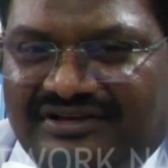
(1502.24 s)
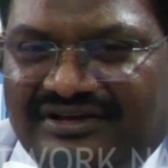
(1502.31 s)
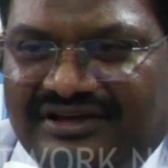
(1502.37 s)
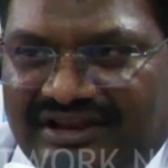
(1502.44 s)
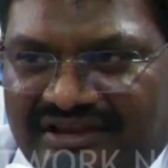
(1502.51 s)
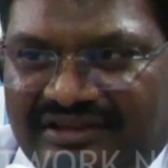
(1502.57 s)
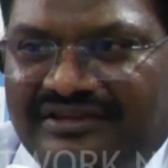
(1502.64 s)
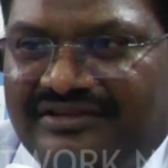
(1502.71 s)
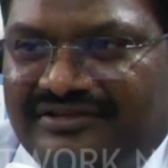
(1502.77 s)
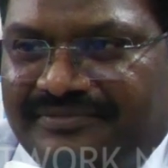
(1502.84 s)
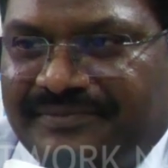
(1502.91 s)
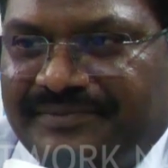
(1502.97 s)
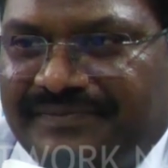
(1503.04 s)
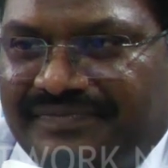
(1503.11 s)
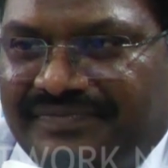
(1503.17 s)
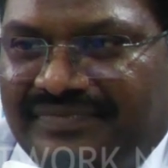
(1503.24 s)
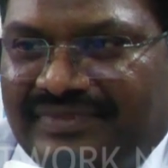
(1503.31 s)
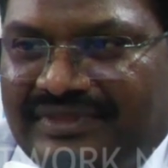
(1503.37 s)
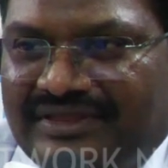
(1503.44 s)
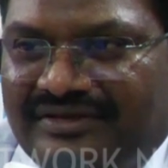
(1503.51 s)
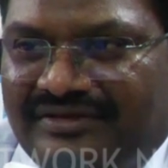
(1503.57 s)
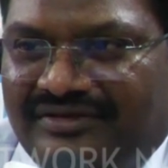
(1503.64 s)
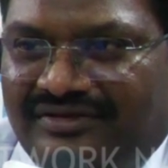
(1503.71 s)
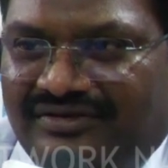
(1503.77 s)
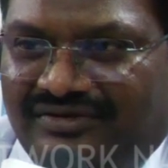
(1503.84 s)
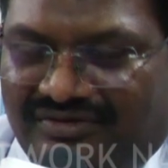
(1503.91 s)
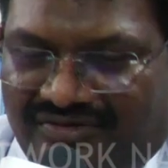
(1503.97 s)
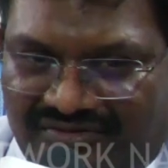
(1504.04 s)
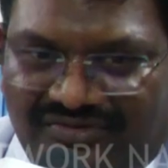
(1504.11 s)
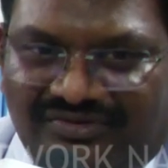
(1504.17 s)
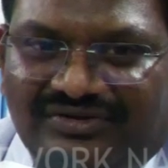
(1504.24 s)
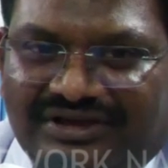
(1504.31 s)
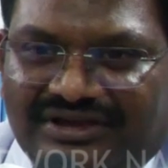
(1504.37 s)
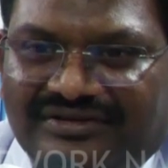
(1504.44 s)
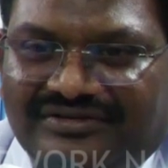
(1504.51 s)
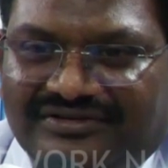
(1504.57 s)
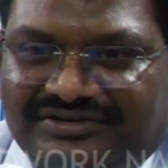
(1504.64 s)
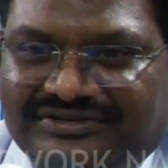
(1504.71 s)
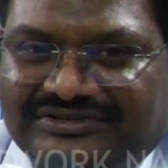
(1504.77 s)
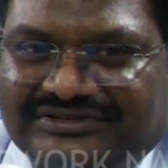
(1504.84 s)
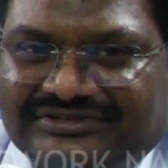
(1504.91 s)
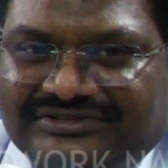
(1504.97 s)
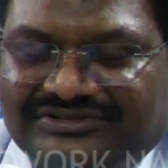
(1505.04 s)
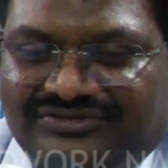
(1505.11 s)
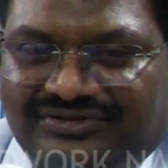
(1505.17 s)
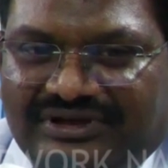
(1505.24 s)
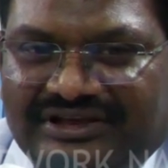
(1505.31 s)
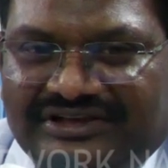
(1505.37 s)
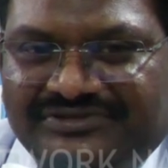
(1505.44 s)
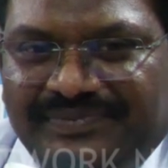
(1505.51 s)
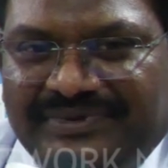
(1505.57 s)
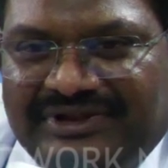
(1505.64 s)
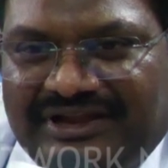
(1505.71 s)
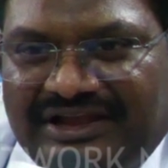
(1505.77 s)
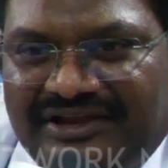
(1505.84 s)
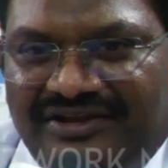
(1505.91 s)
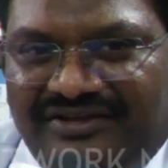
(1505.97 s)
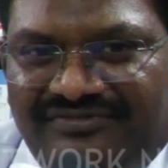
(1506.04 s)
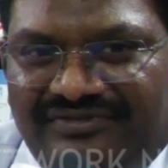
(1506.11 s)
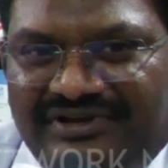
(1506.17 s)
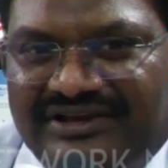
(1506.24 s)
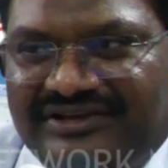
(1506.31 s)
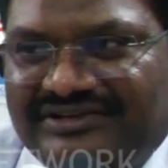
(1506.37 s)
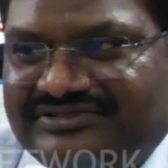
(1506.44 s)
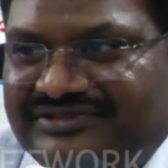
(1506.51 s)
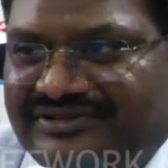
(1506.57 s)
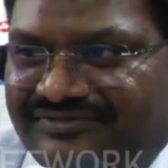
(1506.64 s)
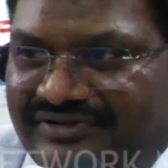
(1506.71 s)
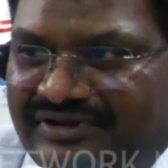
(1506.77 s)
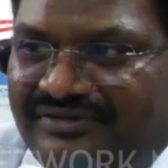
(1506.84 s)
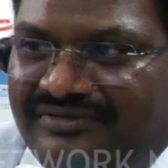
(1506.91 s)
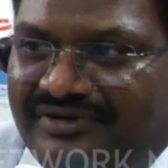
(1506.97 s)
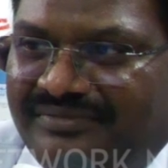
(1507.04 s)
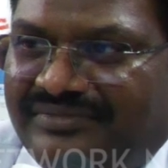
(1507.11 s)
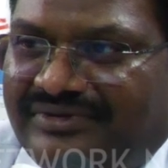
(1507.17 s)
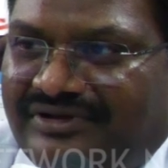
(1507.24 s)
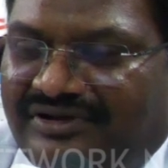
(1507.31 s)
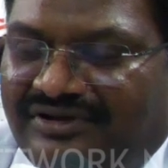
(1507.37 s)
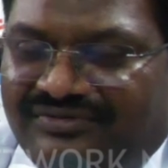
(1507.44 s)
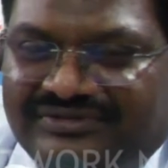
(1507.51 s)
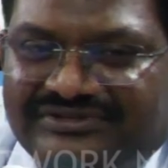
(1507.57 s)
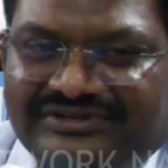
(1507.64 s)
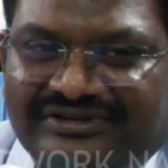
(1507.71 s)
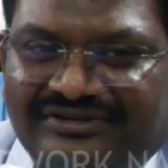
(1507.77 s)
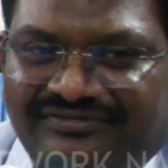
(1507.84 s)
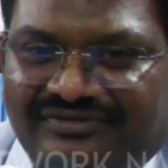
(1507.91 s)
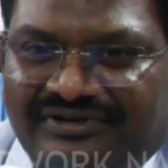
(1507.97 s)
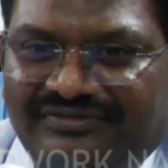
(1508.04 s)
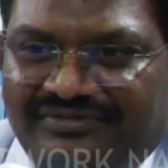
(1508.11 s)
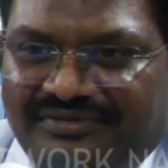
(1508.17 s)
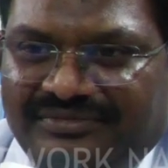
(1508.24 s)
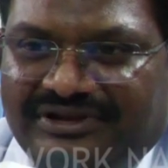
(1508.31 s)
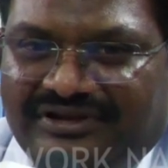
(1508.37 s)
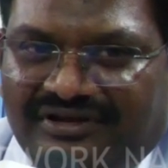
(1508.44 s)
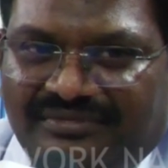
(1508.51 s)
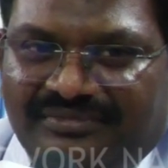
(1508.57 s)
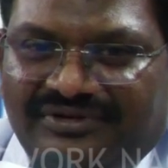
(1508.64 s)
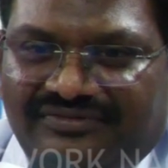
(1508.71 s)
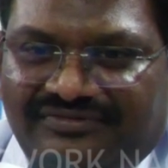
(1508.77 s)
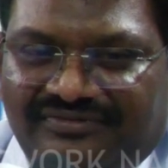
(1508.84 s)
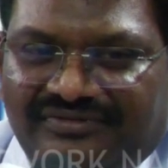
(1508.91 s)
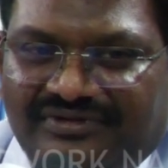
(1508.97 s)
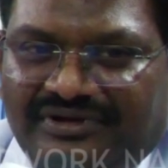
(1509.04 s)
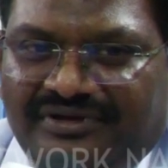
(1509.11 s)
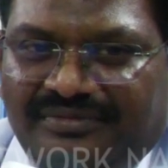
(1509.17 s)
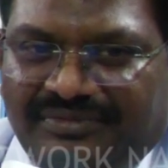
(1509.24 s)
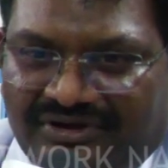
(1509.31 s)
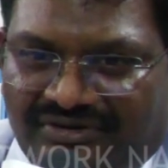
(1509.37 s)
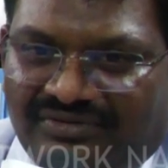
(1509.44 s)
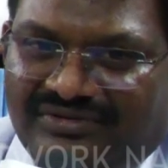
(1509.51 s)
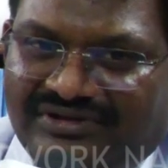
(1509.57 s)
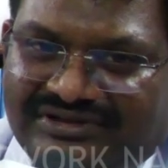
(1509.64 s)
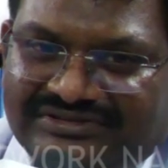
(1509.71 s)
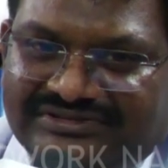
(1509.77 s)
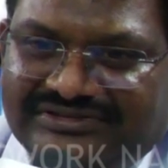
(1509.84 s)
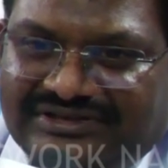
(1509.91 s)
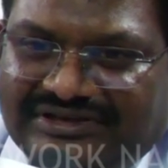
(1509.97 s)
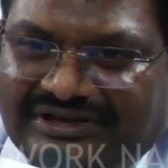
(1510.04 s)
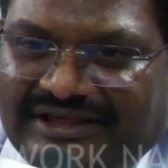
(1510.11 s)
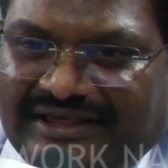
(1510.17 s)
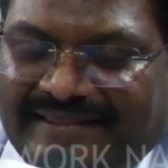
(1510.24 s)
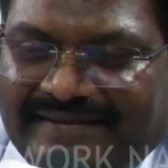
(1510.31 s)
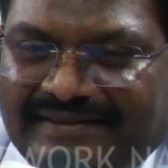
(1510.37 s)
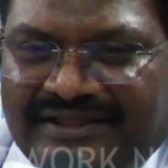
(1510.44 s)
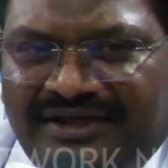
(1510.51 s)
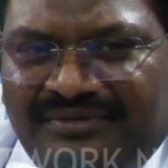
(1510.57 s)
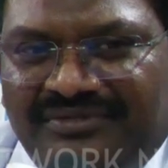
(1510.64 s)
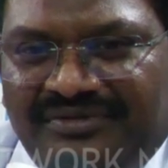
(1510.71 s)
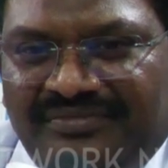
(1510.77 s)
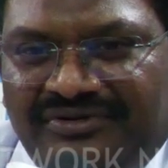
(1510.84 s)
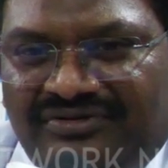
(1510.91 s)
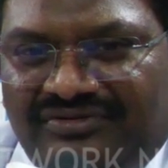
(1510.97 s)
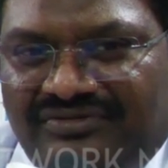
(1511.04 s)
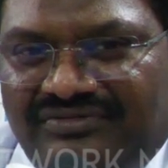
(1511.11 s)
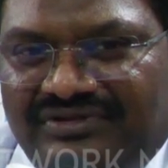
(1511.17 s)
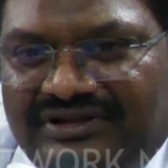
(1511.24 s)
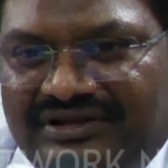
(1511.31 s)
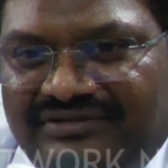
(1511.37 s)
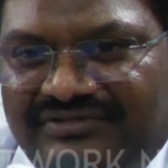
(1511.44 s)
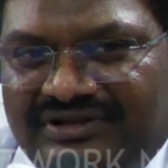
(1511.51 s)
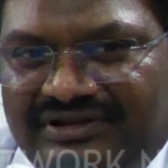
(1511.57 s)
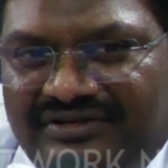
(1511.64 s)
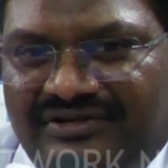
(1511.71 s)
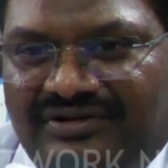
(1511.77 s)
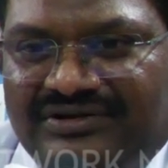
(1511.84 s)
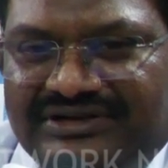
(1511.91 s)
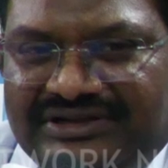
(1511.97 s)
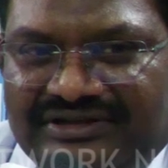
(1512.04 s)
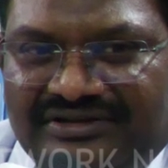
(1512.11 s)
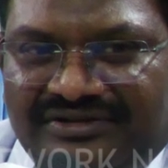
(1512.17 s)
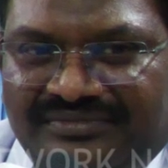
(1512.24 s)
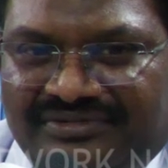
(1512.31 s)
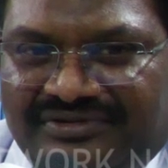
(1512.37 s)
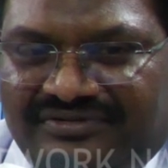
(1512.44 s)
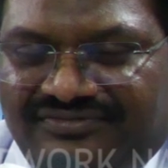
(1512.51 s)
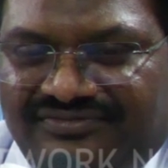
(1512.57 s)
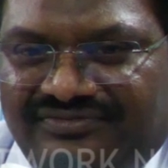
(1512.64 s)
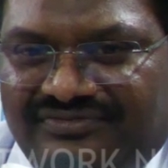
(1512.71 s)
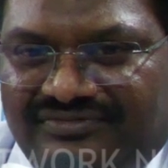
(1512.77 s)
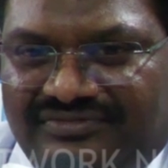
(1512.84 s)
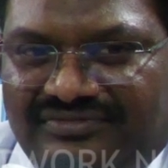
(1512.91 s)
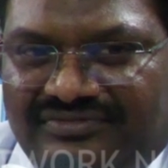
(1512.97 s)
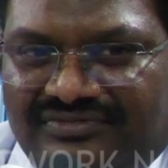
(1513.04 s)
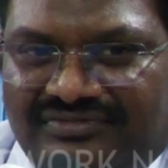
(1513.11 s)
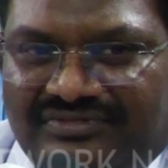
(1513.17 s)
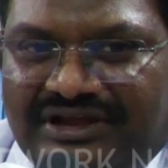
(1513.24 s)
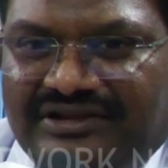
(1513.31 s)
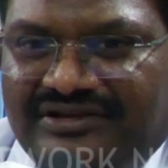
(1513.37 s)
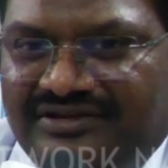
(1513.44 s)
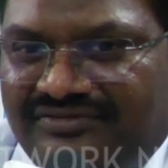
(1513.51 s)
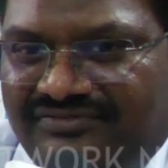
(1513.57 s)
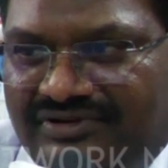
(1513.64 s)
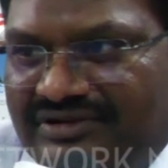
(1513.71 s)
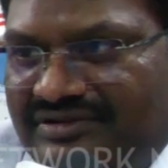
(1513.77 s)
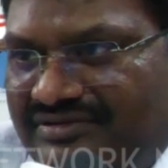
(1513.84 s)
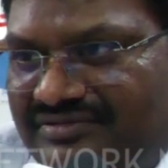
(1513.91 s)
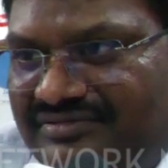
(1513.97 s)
green. Okay. So XP95 is different from, how is it different from the normal petrol is, normal petrol will have an octane number of 91,